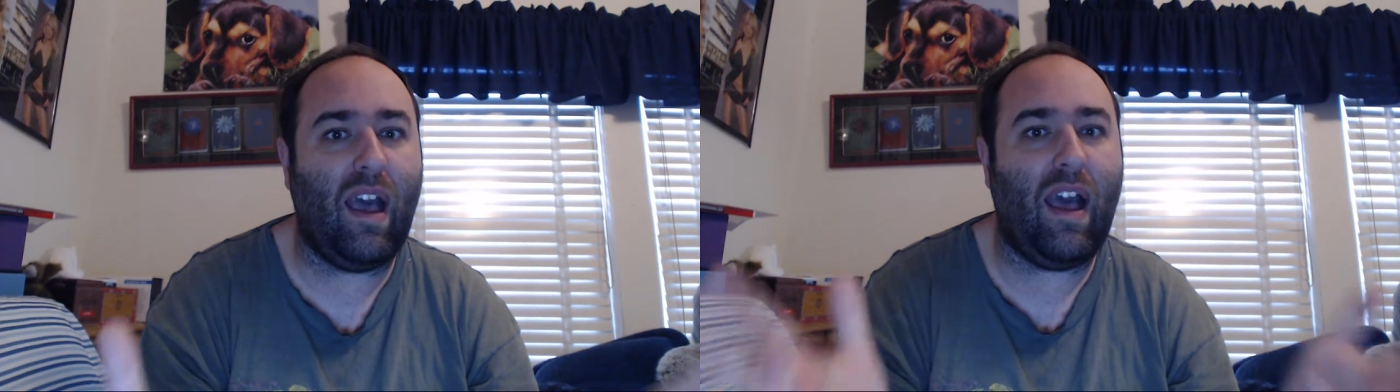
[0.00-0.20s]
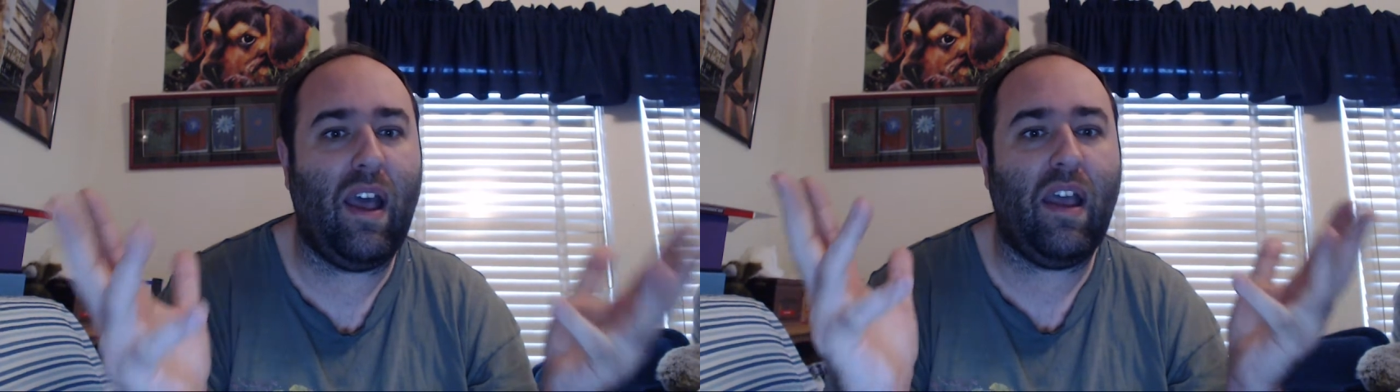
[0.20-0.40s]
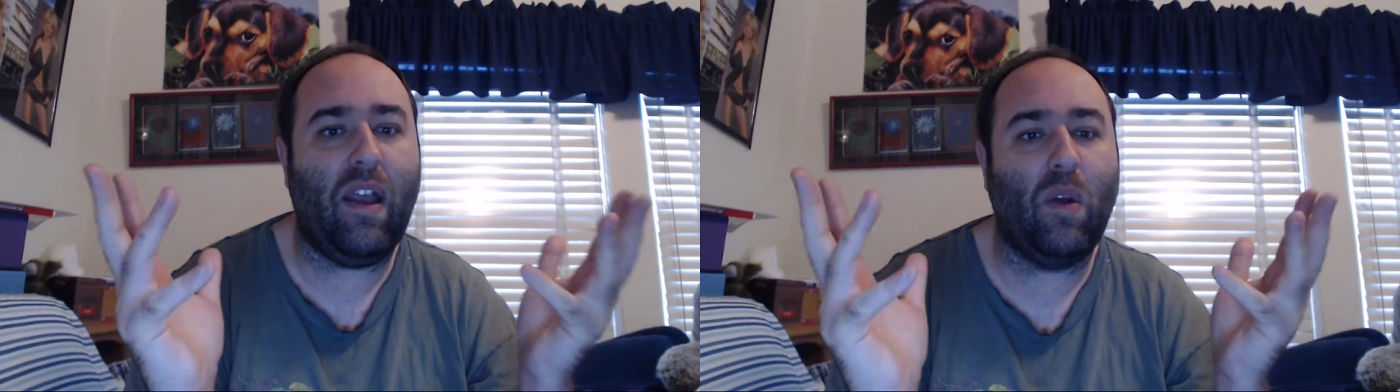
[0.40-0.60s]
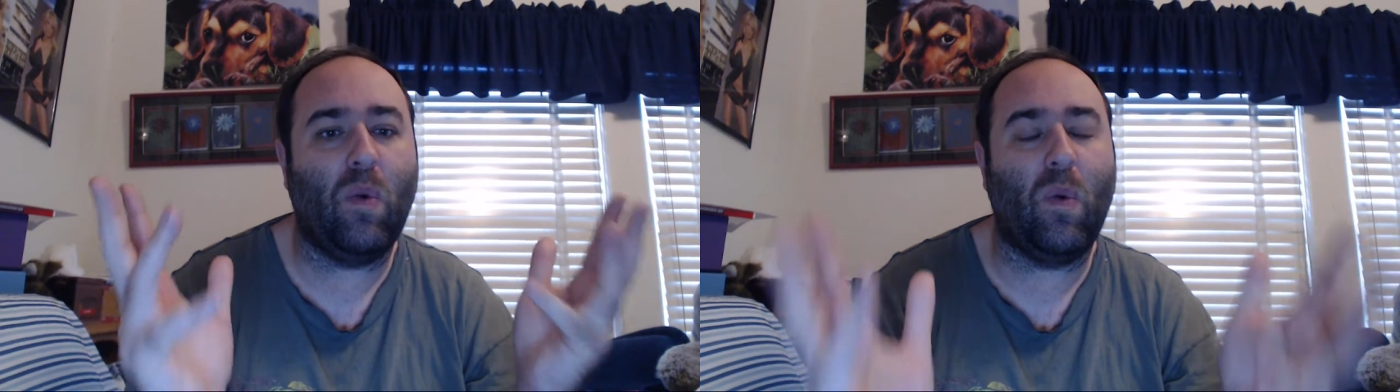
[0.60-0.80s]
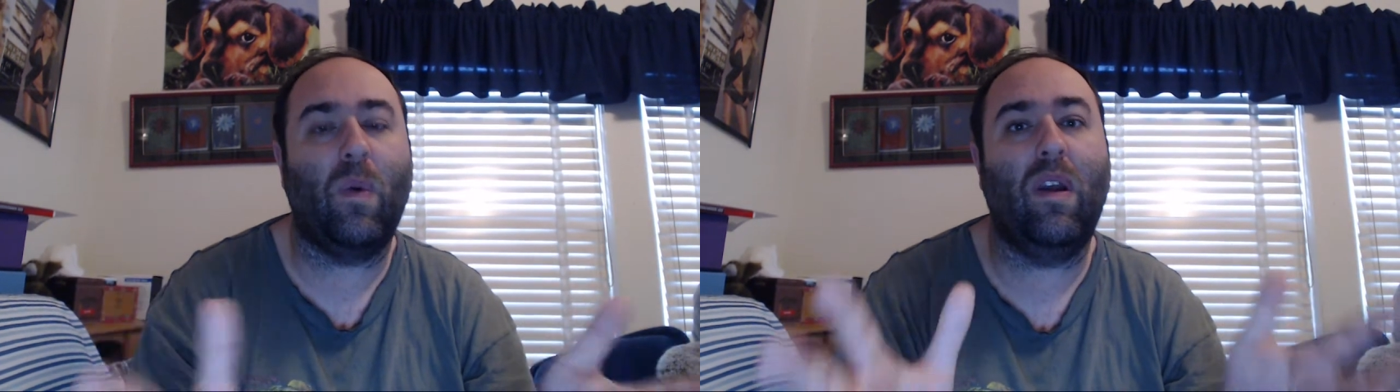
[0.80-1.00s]
I
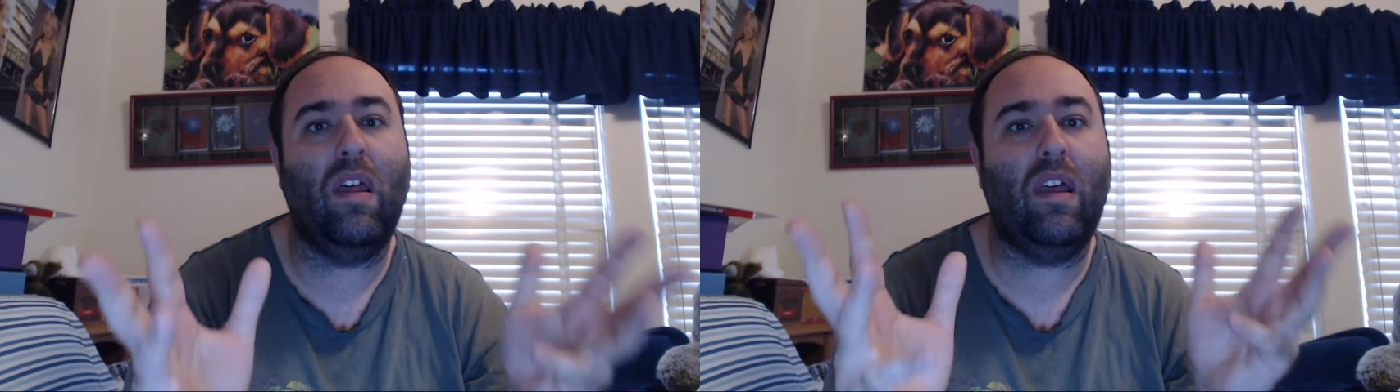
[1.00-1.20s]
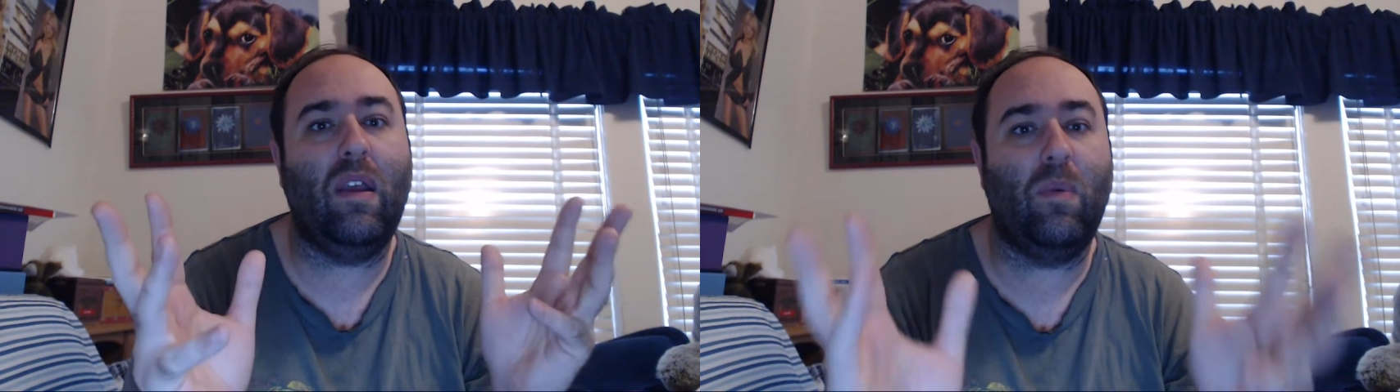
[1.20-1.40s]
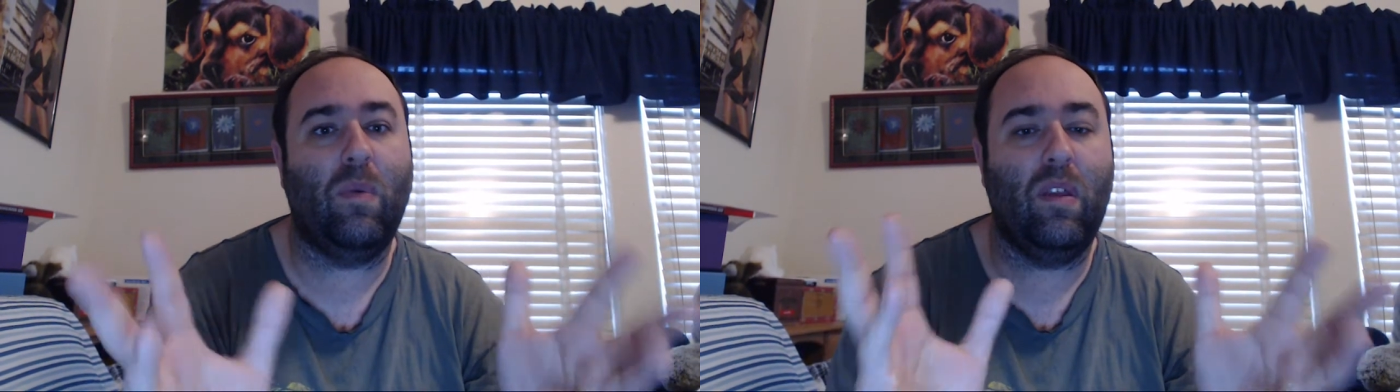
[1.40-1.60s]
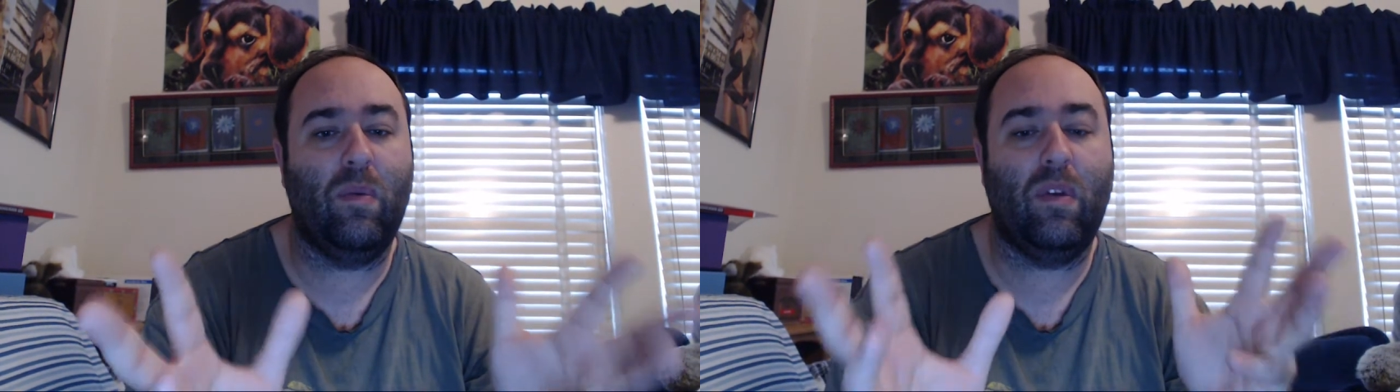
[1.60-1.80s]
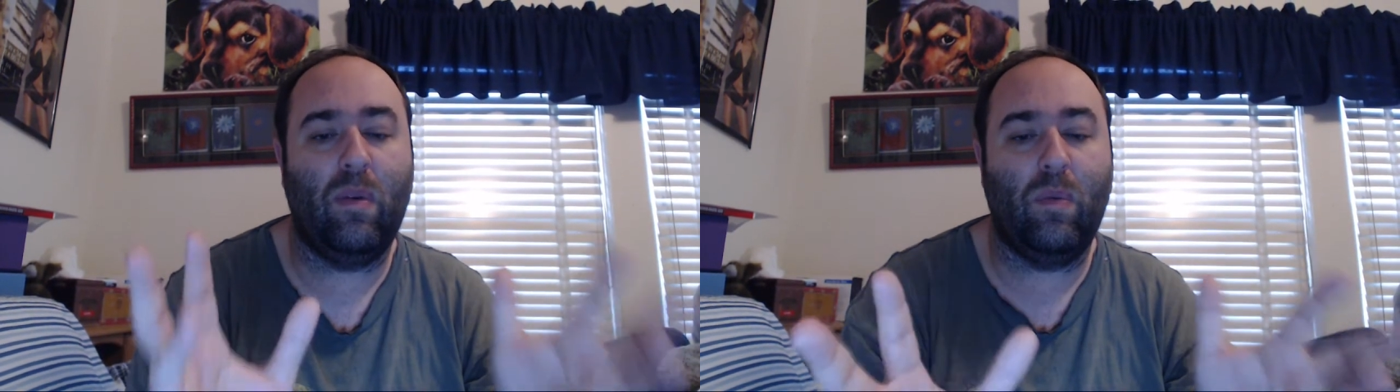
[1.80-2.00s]
really, really,
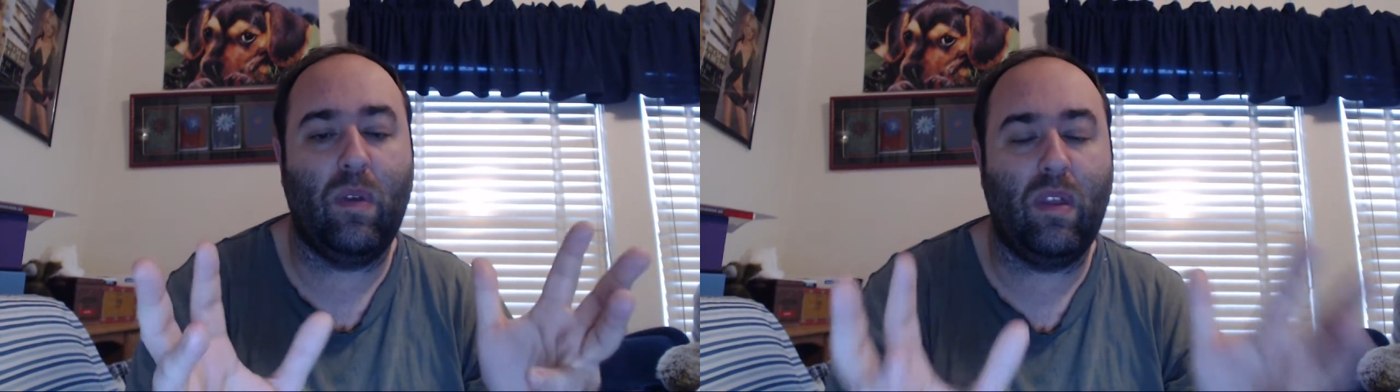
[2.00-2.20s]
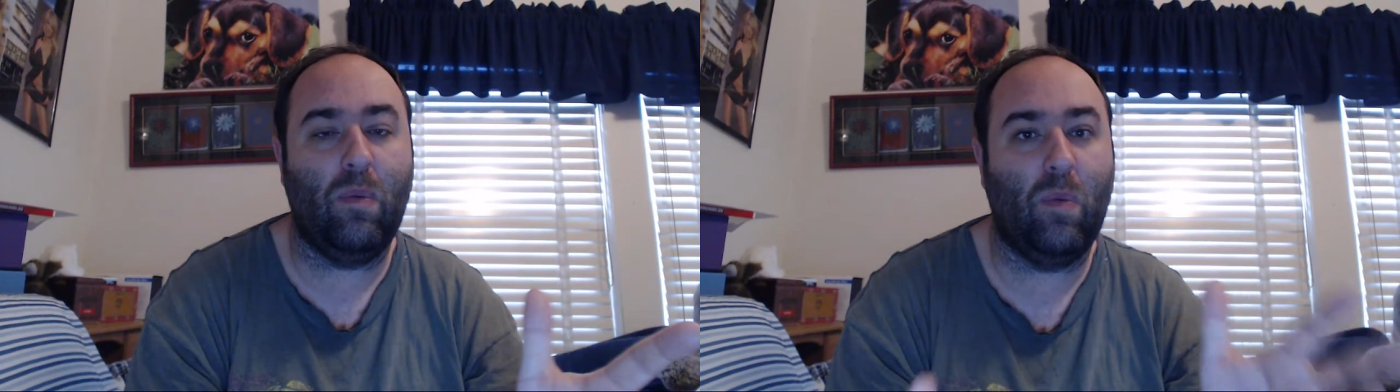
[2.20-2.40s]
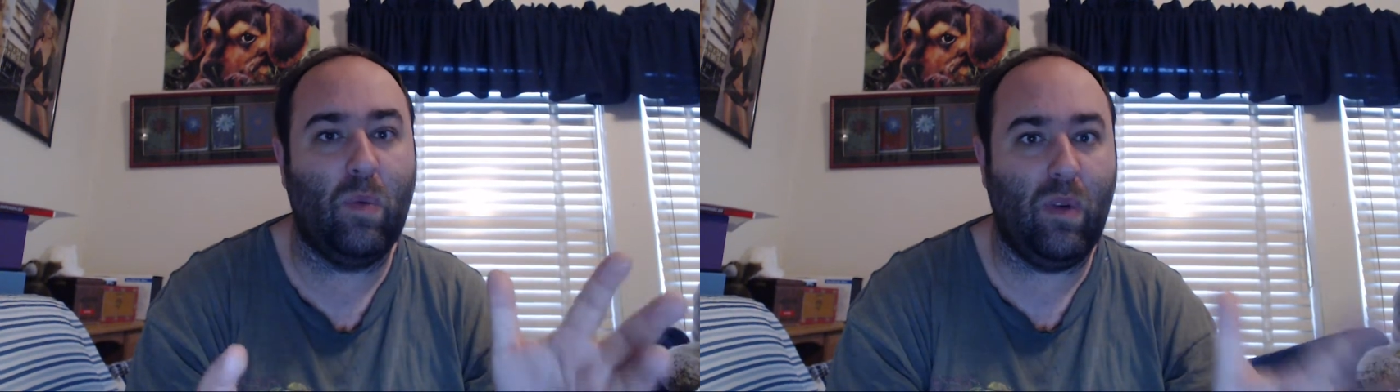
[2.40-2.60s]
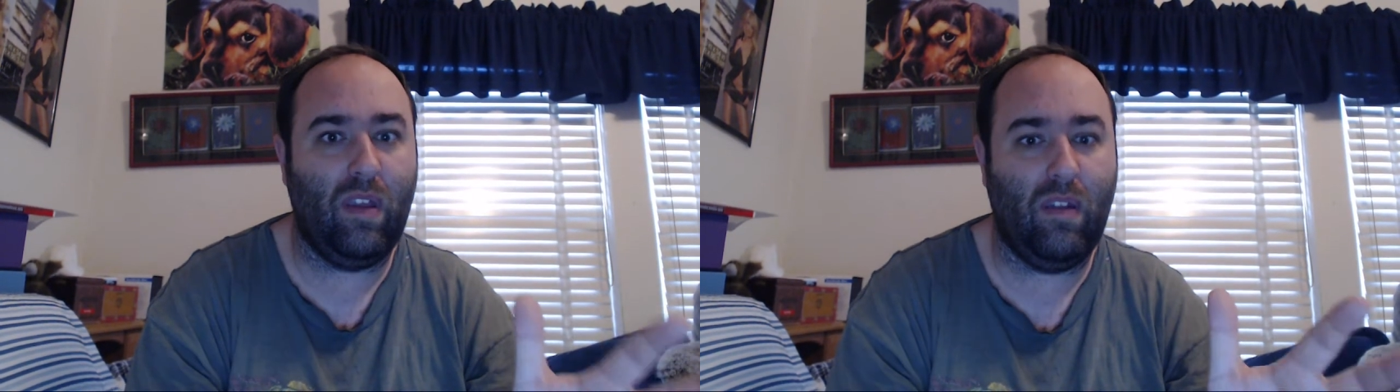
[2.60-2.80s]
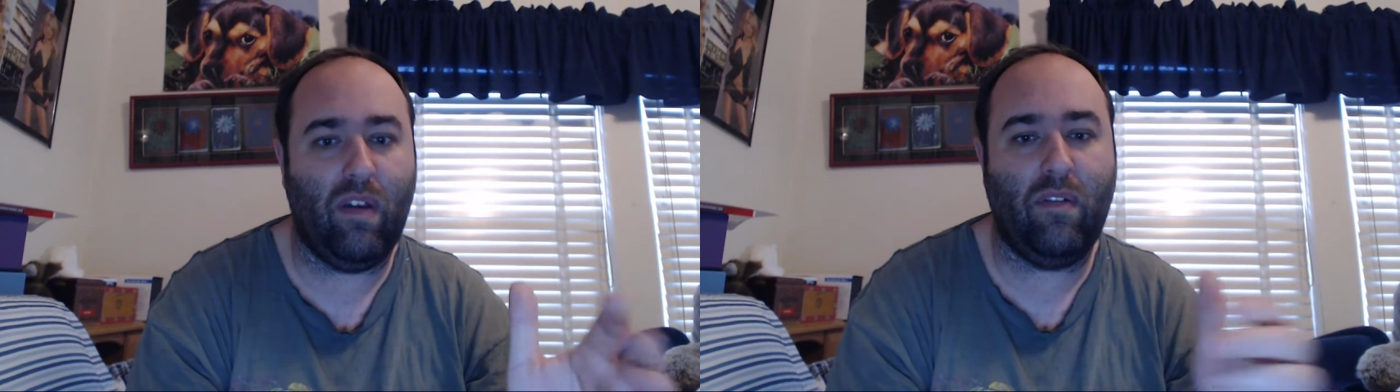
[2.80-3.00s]
really, really,
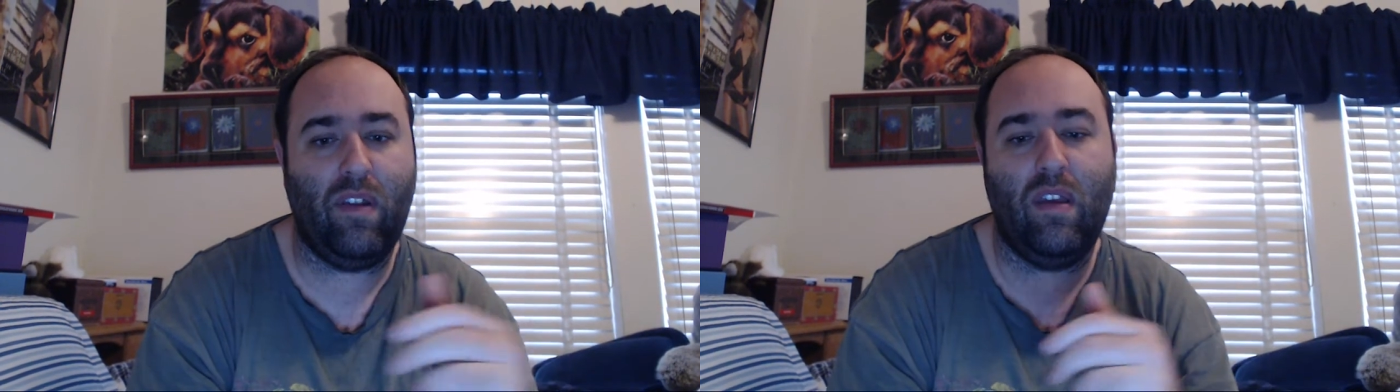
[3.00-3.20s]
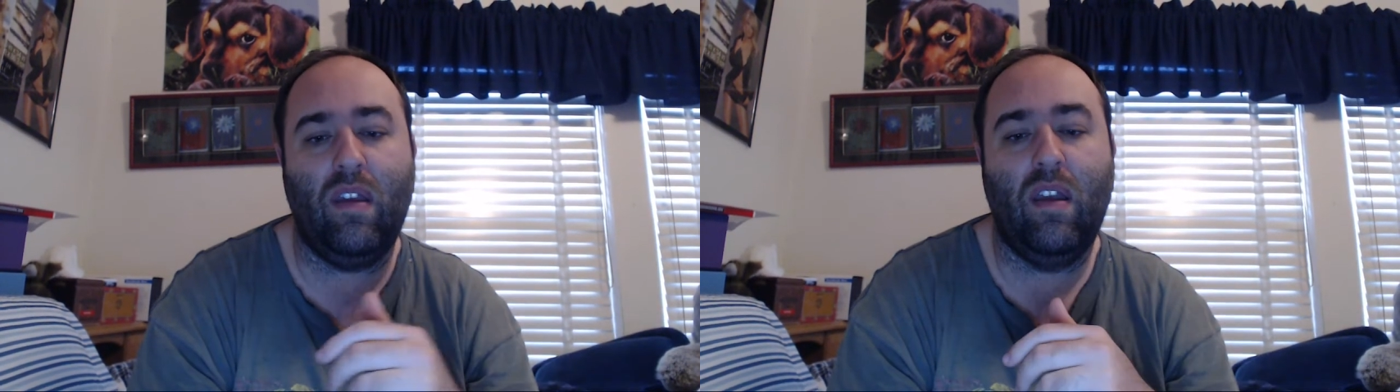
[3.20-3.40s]
really loved it.